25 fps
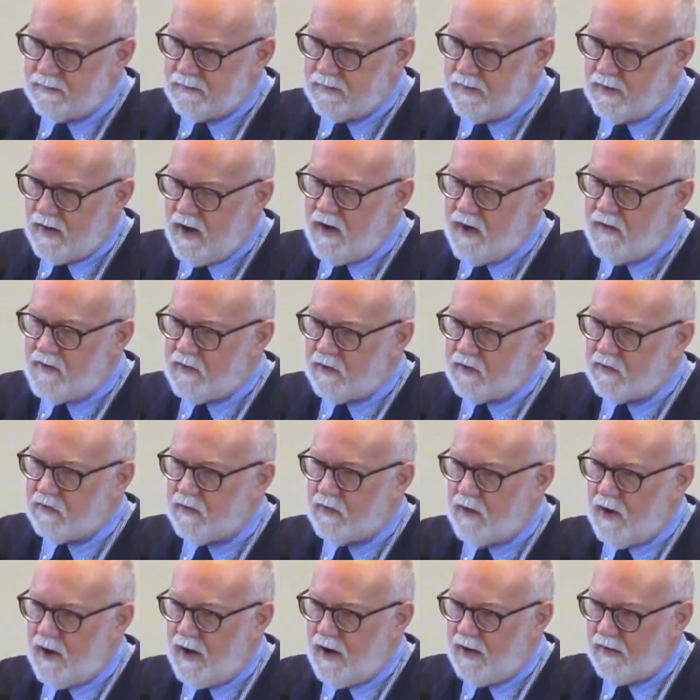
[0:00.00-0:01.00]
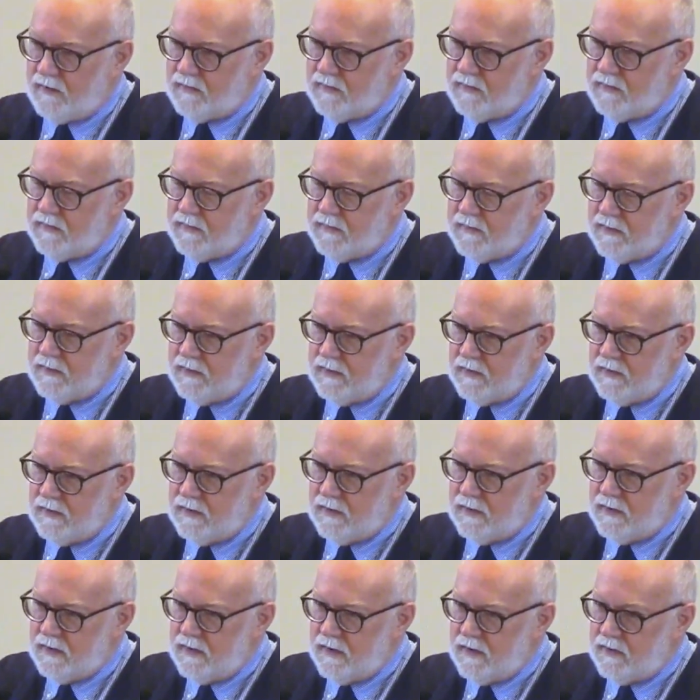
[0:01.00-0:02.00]
on the cross
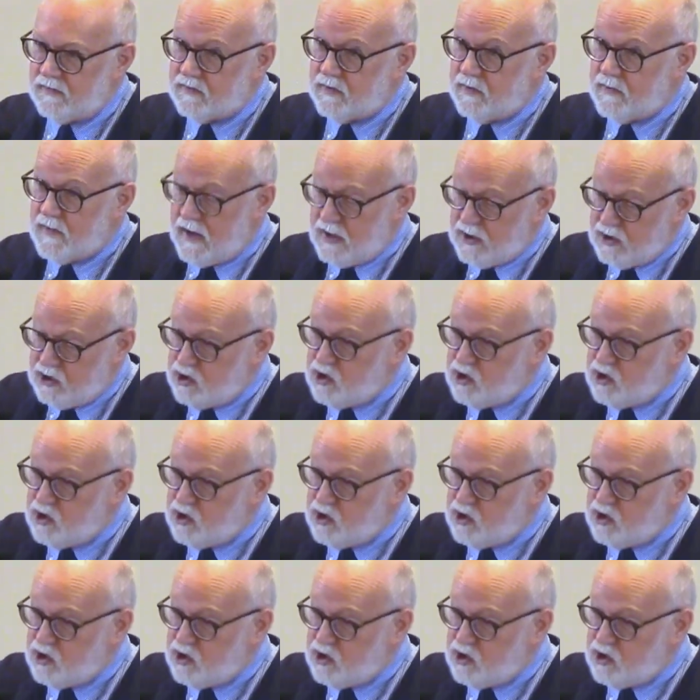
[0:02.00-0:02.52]
so that